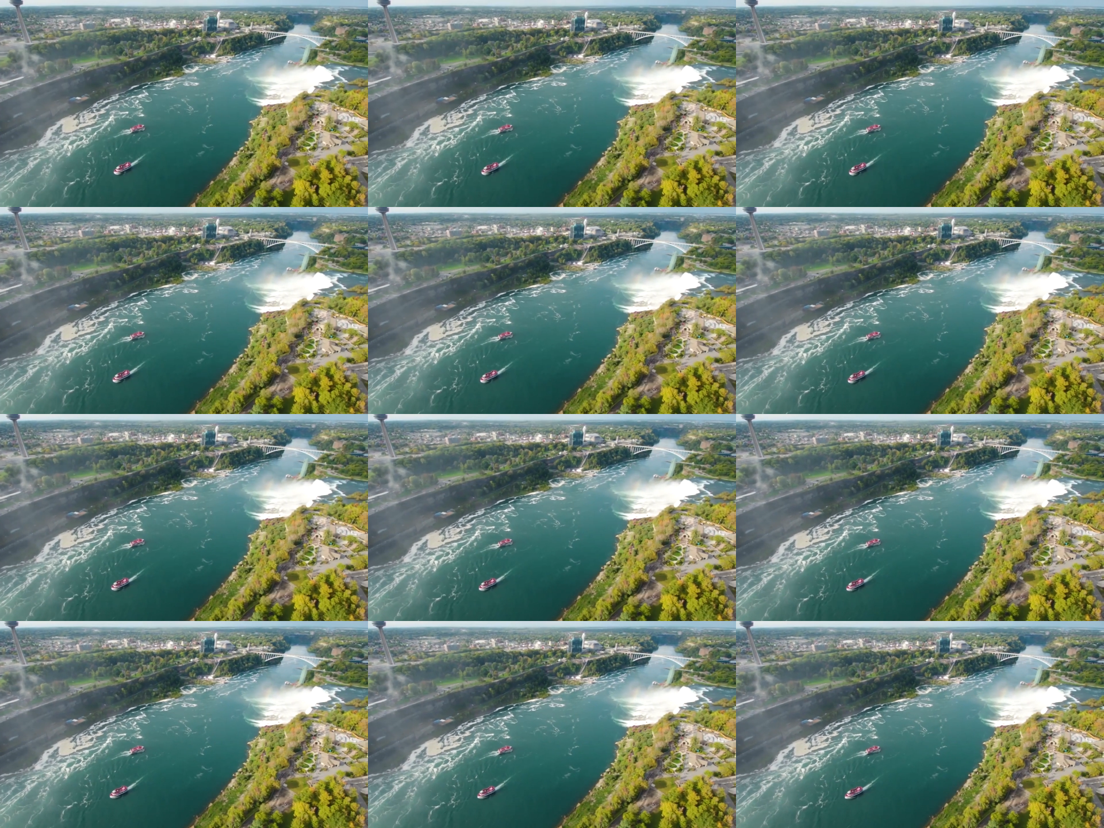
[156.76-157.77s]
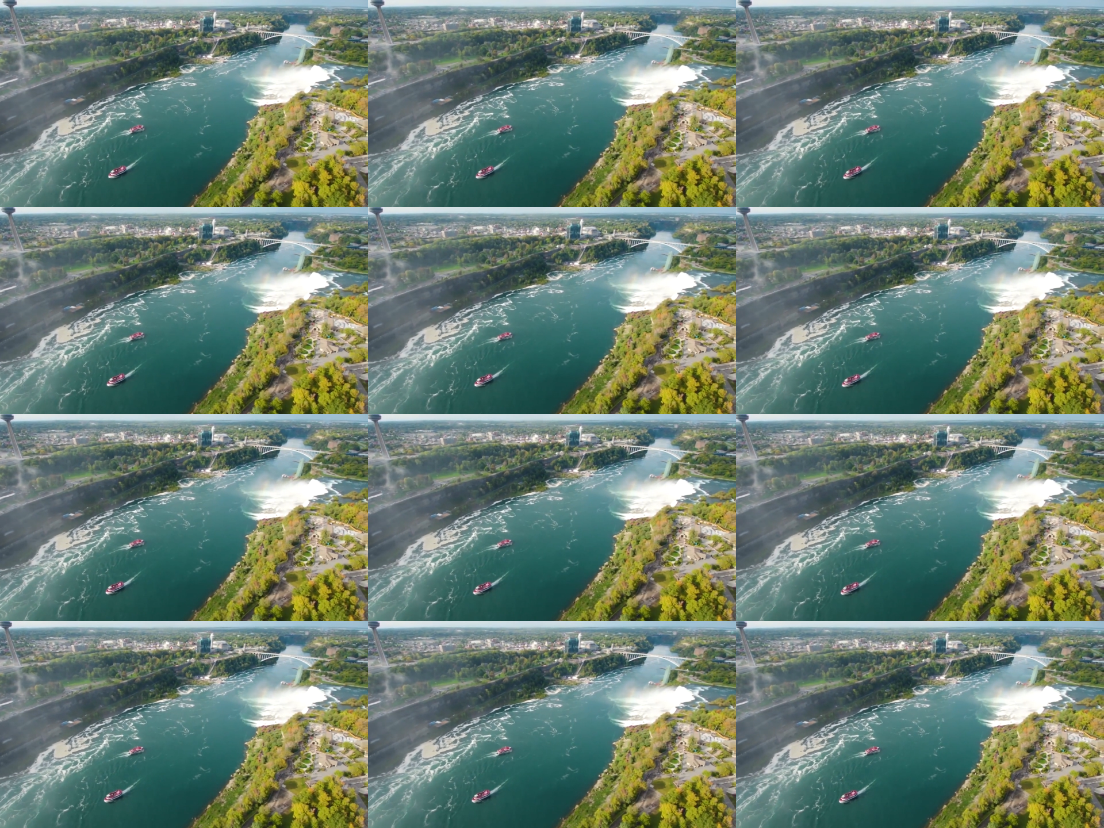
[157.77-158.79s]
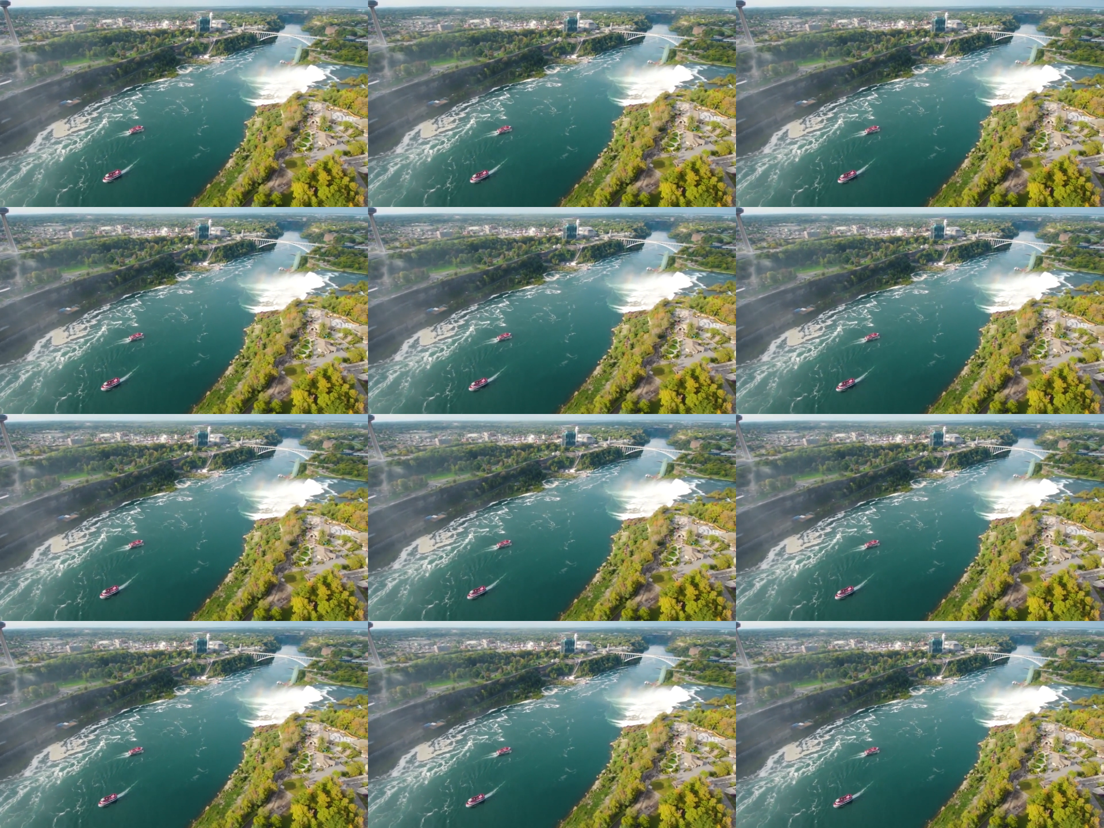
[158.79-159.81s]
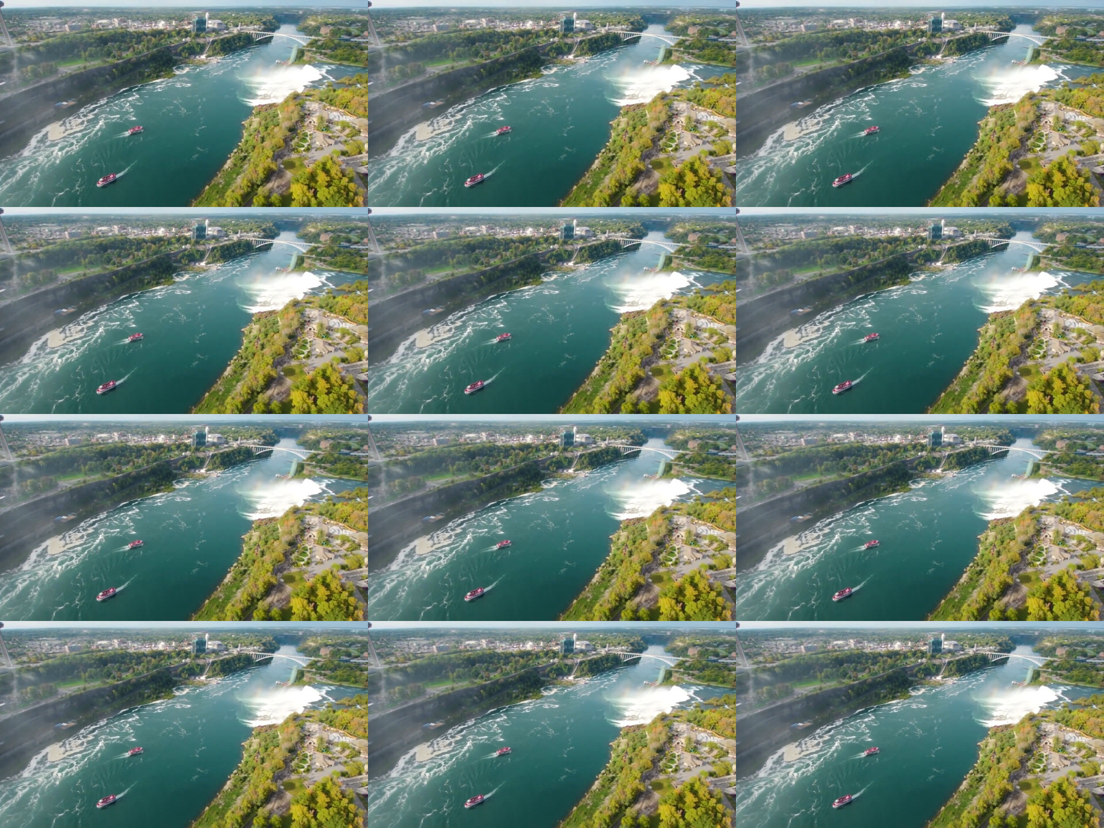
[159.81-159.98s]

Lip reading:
No face is visible, so there are no lips to read.